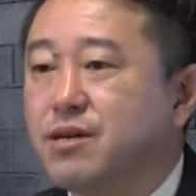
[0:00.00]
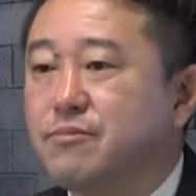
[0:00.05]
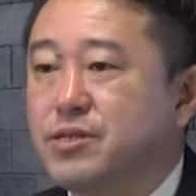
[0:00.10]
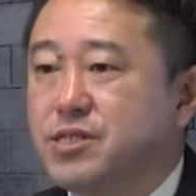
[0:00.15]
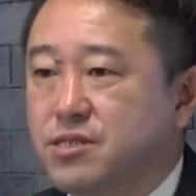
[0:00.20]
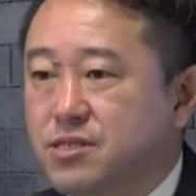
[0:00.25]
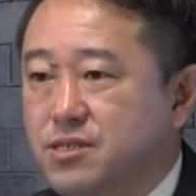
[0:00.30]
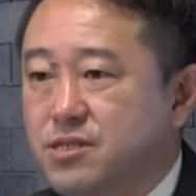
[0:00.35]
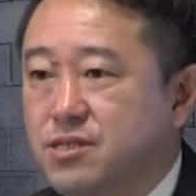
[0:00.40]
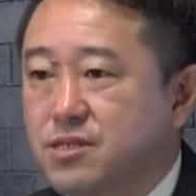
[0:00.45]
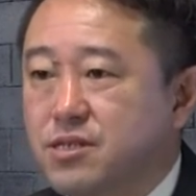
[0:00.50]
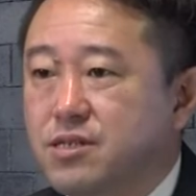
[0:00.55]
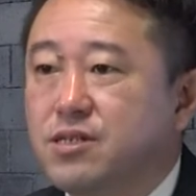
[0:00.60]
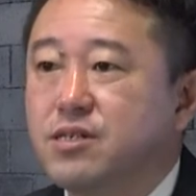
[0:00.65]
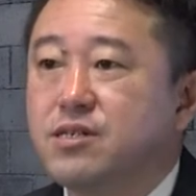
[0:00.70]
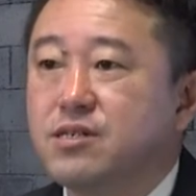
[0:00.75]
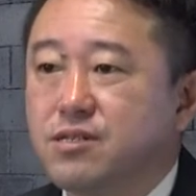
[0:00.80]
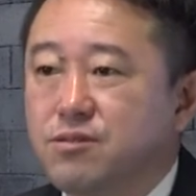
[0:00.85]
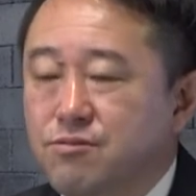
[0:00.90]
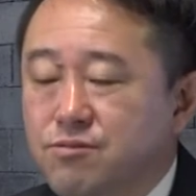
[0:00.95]
And rather
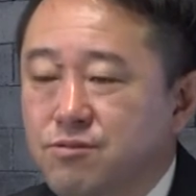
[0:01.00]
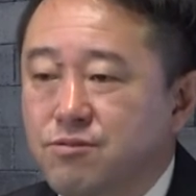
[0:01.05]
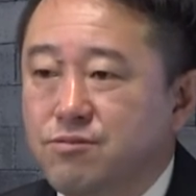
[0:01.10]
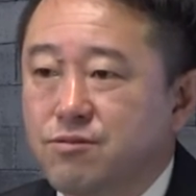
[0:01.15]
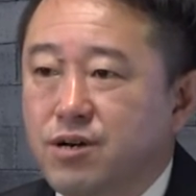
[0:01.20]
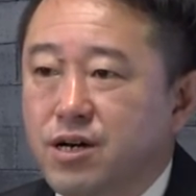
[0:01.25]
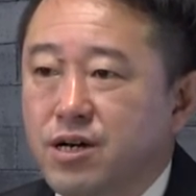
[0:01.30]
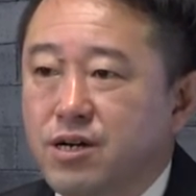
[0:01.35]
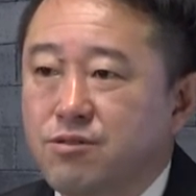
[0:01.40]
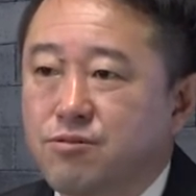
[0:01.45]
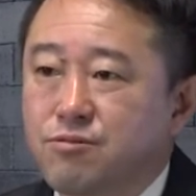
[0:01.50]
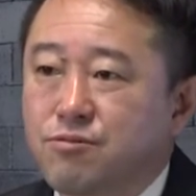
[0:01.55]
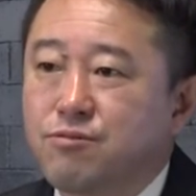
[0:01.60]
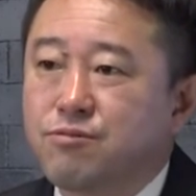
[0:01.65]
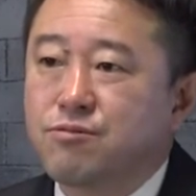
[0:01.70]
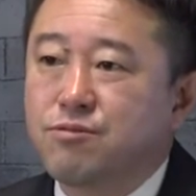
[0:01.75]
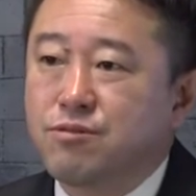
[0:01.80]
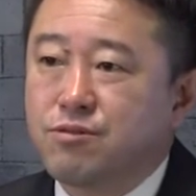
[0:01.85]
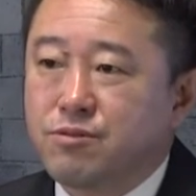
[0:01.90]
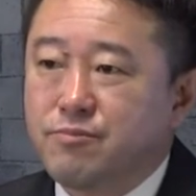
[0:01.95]
than having a
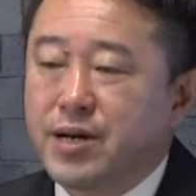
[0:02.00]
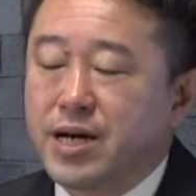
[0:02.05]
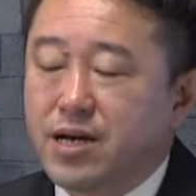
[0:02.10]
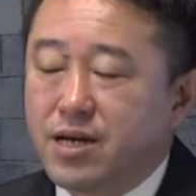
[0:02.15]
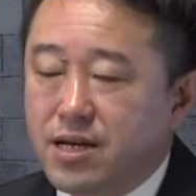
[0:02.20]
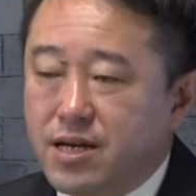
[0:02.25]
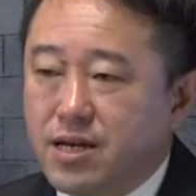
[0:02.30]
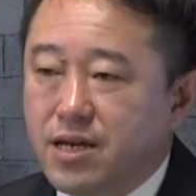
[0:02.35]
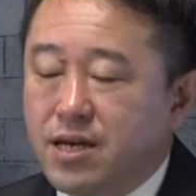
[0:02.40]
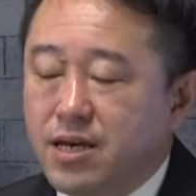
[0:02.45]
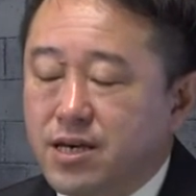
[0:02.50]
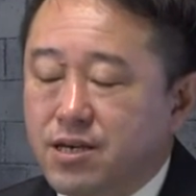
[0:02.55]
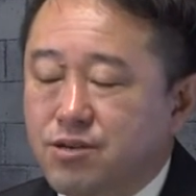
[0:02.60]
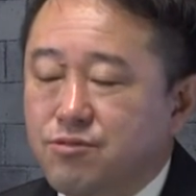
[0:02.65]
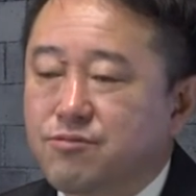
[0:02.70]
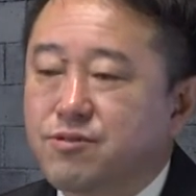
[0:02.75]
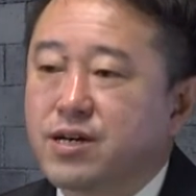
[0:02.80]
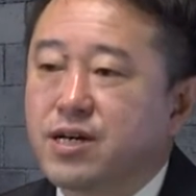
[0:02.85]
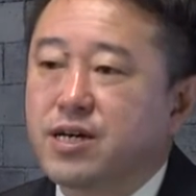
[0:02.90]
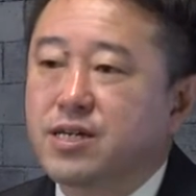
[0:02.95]
lump sum
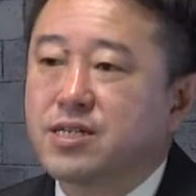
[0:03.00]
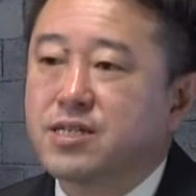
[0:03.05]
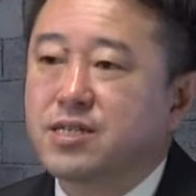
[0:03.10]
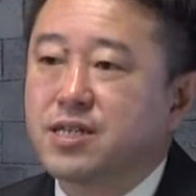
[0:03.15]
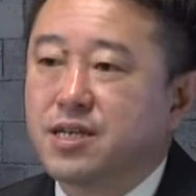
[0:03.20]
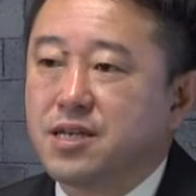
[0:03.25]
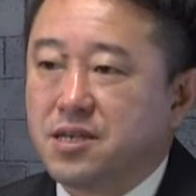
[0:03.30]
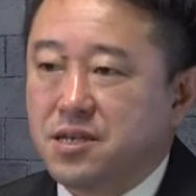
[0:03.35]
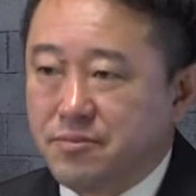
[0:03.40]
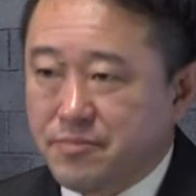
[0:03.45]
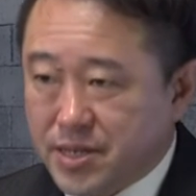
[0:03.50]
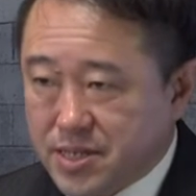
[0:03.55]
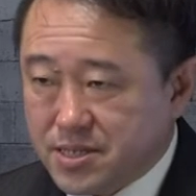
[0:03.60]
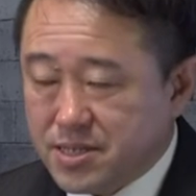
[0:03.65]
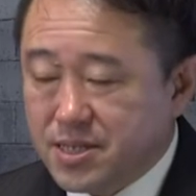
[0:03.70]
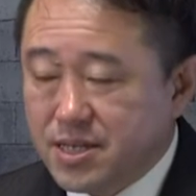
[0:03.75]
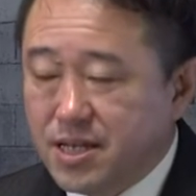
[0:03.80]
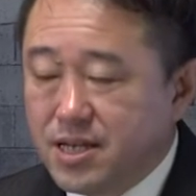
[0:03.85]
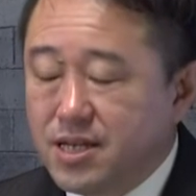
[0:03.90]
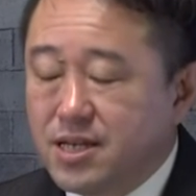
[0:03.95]
income, we
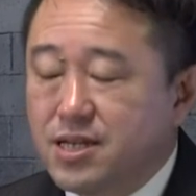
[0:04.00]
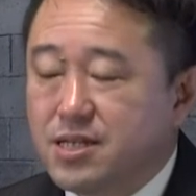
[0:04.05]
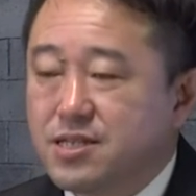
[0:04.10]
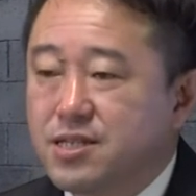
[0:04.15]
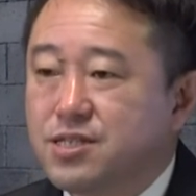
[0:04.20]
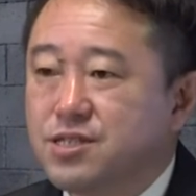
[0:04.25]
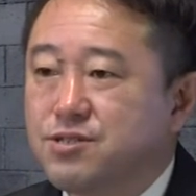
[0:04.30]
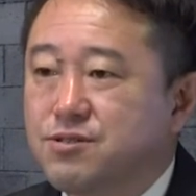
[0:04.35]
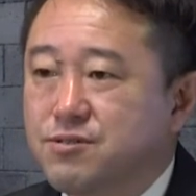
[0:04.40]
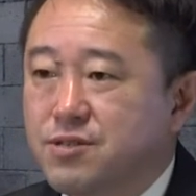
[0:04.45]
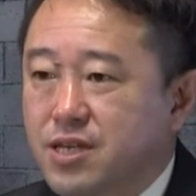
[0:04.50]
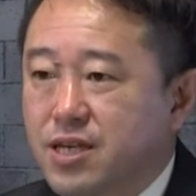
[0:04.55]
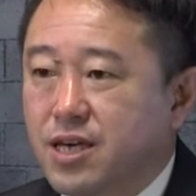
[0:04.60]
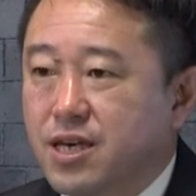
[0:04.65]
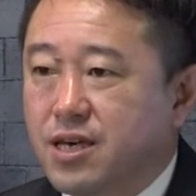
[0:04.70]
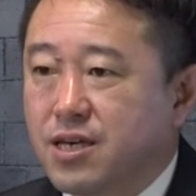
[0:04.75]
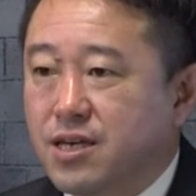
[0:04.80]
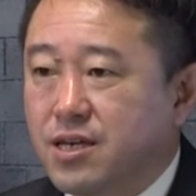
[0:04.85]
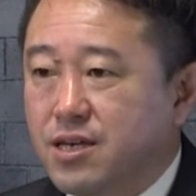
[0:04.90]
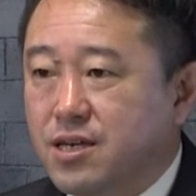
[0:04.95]
will continue to
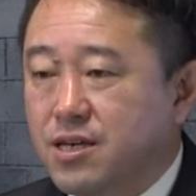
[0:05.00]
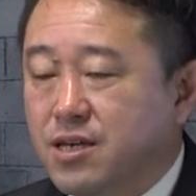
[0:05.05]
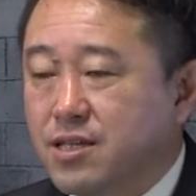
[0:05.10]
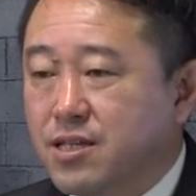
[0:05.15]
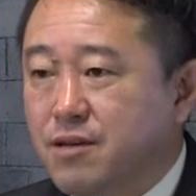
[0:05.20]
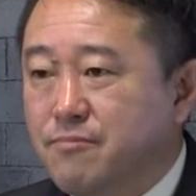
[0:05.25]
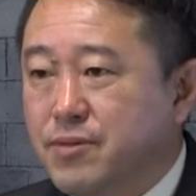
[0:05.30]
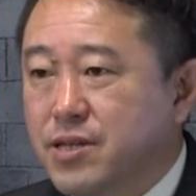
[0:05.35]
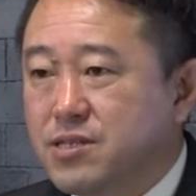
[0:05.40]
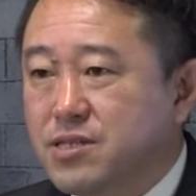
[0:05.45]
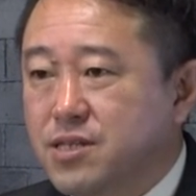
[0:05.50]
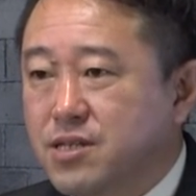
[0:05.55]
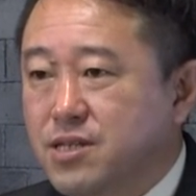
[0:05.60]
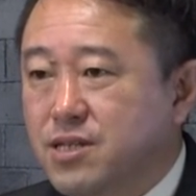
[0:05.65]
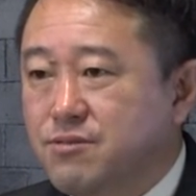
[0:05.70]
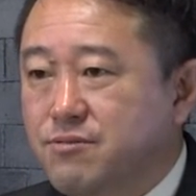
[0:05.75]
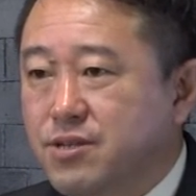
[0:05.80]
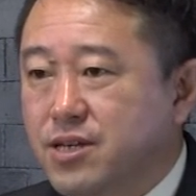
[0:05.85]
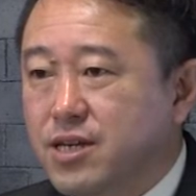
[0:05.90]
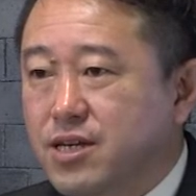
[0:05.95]
have income in the
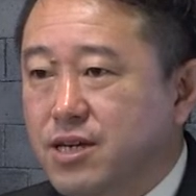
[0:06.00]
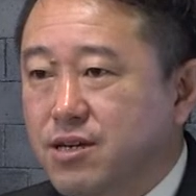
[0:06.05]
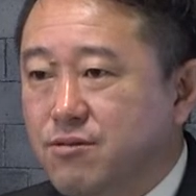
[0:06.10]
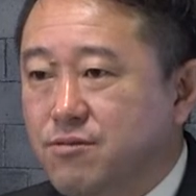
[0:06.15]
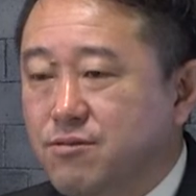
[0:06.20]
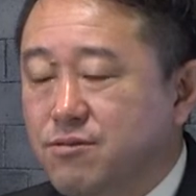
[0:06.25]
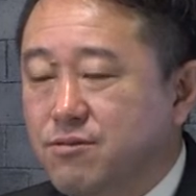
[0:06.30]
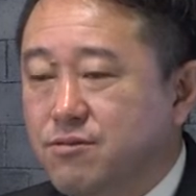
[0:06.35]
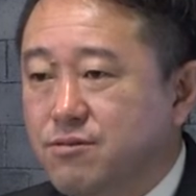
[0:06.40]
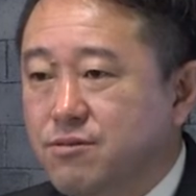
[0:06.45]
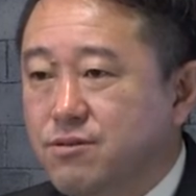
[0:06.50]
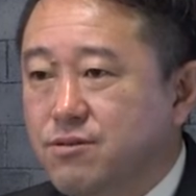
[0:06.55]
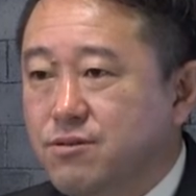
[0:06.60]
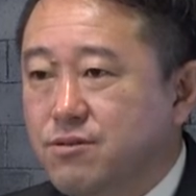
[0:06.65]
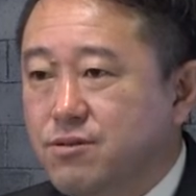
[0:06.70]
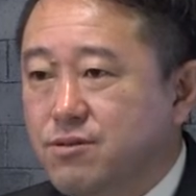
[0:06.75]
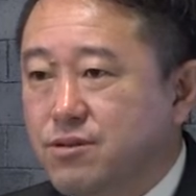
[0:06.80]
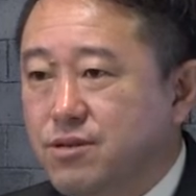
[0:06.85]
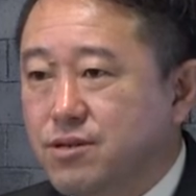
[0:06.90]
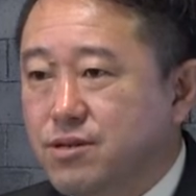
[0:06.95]
mid to
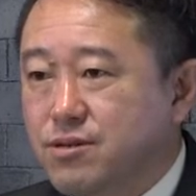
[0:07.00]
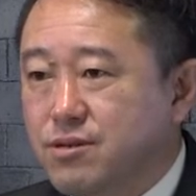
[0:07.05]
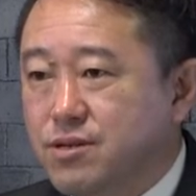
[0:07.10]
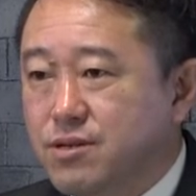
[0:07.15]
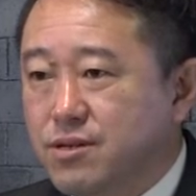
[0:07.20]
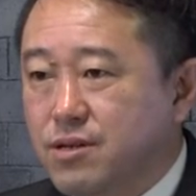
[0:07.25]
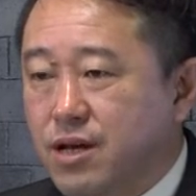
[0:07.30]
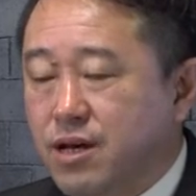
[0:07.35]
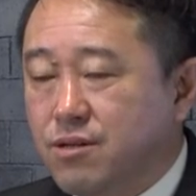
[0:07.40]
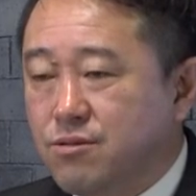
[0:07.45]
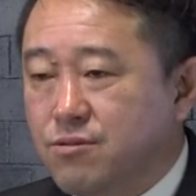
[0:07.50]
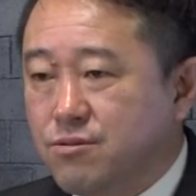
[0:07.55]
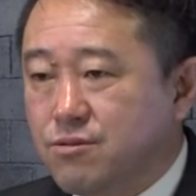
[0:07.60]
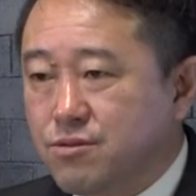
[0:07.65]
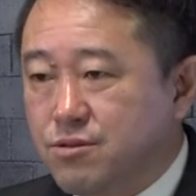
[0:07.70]
long-term period.